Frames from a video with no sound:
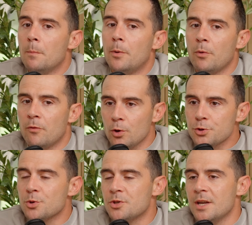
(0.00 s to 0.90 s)
But we've
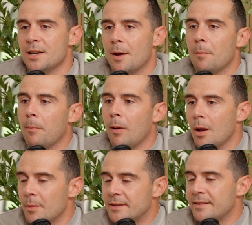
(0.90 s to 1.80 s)
also seen a
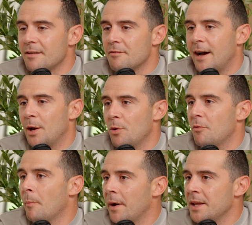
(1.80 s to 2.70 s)
plummeting value of
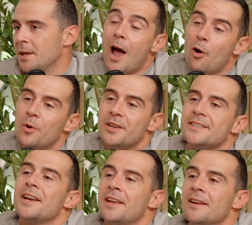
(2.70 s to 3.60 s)
money. I always
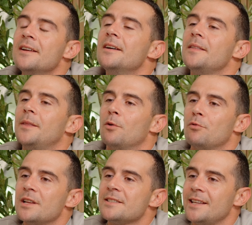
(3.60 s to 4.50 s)
say that
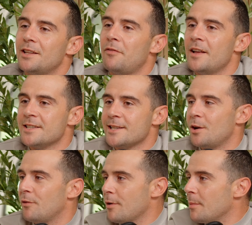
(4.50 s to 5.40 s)
real estate defends itself from